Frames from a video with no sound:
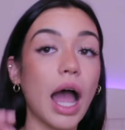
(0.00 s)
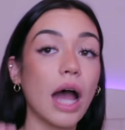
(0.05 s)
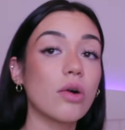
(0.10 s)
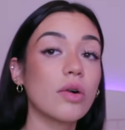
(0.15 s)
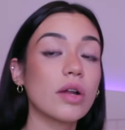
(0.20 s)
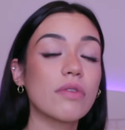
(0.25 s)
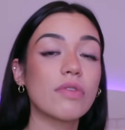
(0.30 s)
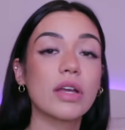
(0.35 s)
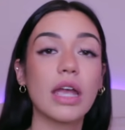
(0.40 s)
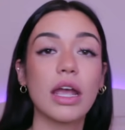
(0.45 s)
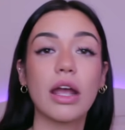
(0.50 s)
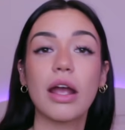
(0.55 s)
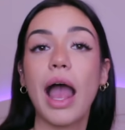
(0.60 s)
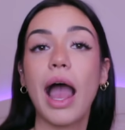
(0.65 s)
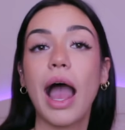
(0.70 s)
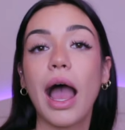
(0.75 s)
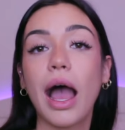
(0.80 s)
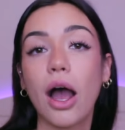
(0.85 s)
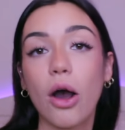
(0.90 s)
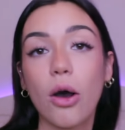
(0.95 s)
don't even care
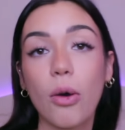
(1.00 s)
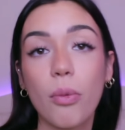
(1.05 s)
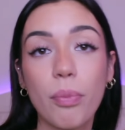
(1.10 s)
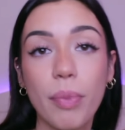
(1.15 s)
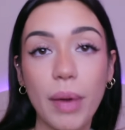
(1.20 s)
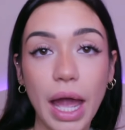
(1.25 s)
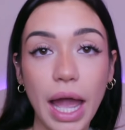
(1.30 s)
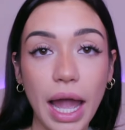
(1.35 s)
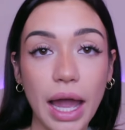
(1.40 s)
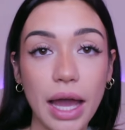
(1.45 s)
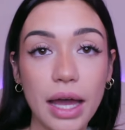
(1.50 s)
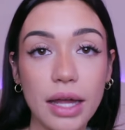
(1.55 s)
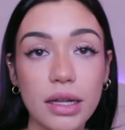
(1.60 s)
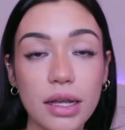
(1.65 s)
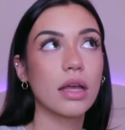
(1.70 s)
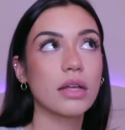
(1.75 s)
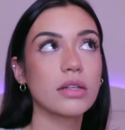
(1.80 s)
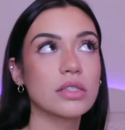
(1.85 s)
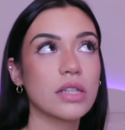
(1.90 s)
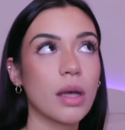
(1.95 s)
how
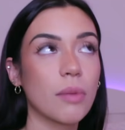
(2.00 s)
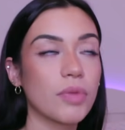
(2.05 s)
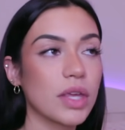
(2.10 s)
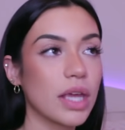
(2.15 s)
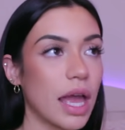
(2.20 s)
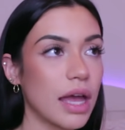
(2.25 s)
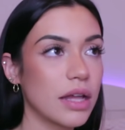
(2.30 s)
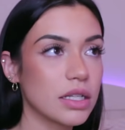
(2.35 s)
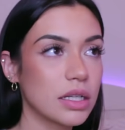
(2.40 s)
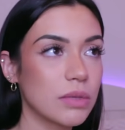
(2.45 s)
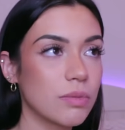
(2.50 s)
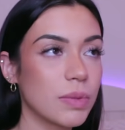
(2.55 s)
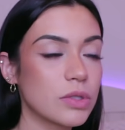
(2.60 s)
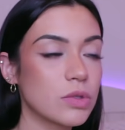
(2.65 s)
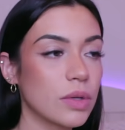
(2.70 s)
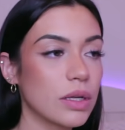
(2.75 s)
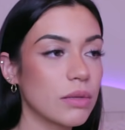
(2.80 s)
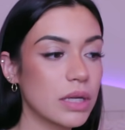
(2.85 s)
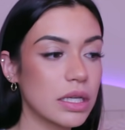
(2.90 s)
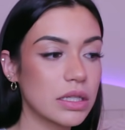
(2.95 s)
bad something ended
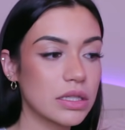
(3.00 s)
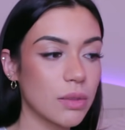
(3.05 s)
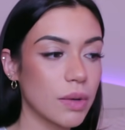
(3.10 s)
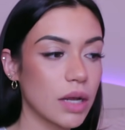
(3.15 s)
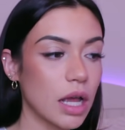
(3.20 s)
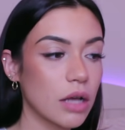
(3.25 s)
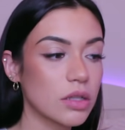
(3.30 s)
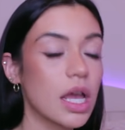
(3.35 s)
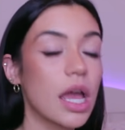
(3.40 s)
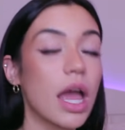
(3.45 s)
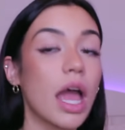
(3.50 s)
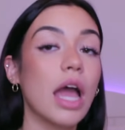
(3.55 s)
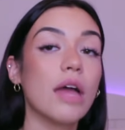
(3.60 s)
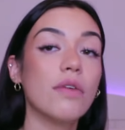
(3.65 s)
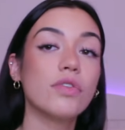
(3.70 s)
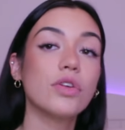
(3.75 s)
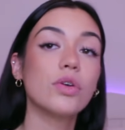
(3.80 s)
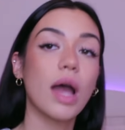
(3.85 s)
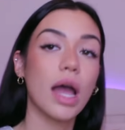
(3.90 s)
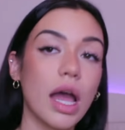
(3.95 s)
between me and somebody else.
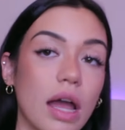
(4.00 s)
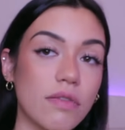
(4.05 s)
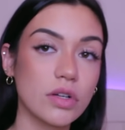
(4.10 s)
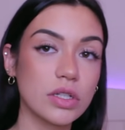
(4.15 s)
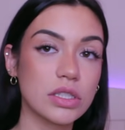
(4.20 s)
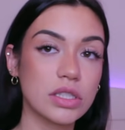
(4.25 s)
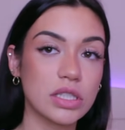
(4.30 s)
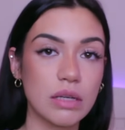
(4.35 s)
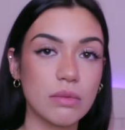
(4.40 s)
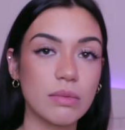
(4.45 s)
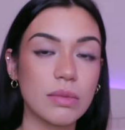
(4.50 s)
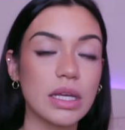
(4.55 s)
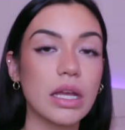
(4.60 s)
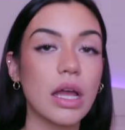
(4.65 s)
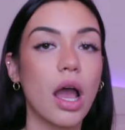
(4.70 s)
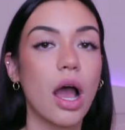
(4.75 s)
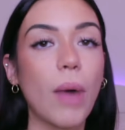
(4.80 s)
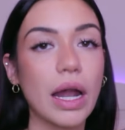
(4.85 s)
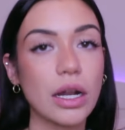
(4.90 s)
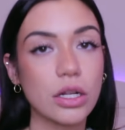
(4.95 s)
If you ever see
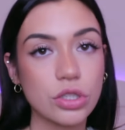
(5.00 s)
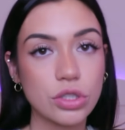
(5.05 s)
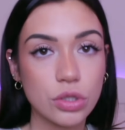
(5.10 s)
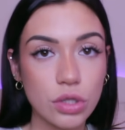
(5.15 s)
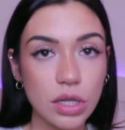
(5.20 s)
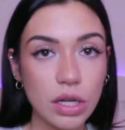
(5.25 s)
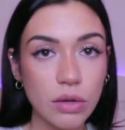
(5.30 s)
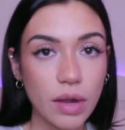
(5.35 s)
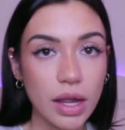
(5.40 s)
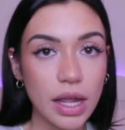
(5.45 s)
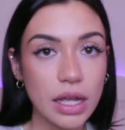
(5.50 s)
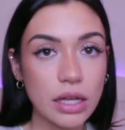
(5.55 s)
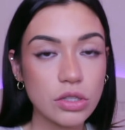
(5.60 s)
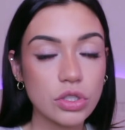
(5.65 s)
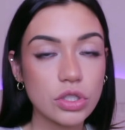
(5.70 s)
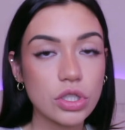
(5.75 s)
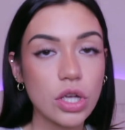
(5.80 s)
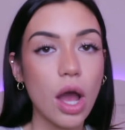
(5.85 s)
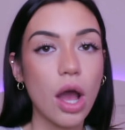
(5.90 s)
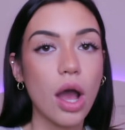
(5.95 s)
me at a shooting
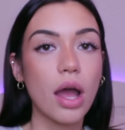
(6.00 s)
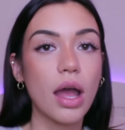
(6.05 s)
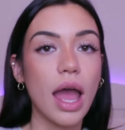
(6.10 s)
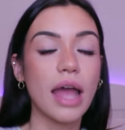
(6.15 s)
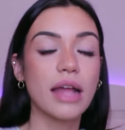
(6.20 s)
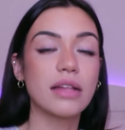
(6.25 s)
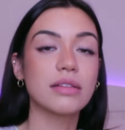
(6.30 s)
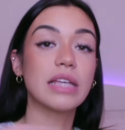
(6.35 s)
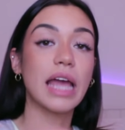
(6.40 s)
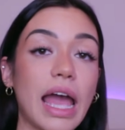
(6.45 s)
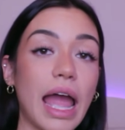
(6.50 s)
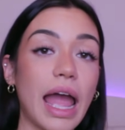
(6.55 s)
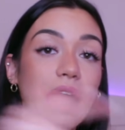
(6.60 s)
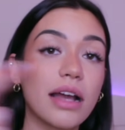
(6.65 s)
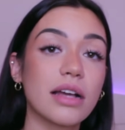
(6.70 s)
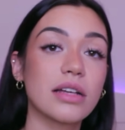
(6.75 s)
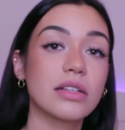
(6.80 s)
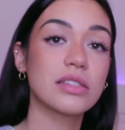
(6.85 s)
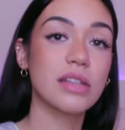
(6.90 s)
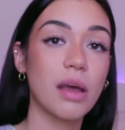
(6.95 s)
range and
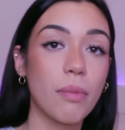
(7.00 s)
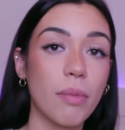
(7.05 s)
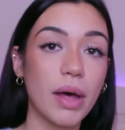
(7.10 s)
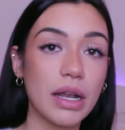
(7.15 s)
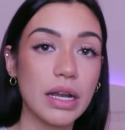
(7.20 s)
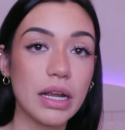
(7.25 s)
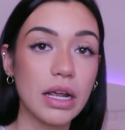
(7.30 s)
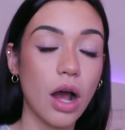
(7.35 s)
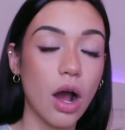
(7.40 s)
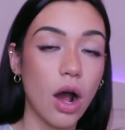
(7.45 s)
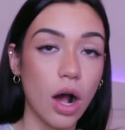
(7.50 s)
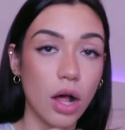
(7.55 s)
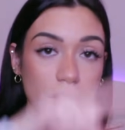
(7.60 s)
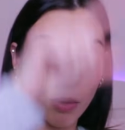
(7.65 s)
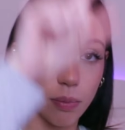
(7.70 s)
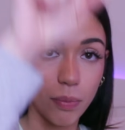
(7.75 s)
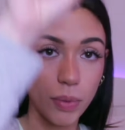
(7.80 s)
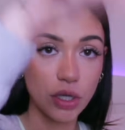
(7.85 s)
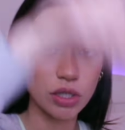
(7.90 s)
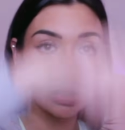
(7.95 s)
tag somebody on
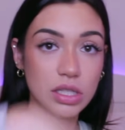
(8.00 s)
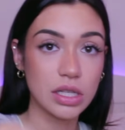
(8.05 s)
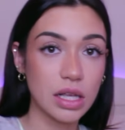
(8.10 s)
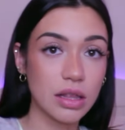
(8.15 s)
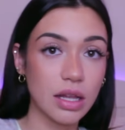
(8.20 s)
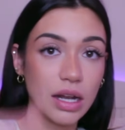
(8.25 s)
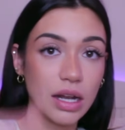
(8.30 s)
the person